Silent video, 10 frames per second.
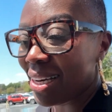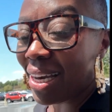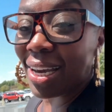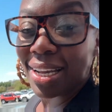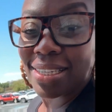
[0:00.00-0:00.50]

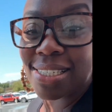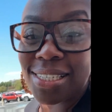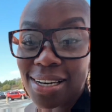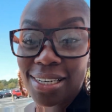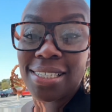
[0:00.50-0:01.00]
and the
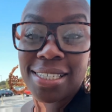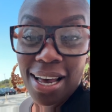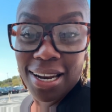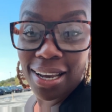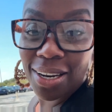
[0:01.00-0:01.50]
sun is
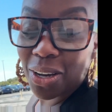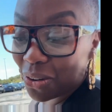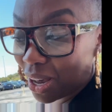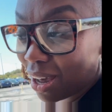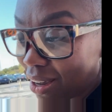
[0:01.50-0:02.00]
sunning,
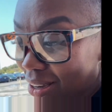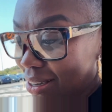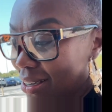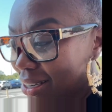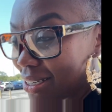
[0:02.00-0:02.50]
okay?
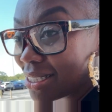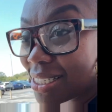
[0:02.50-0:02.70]
The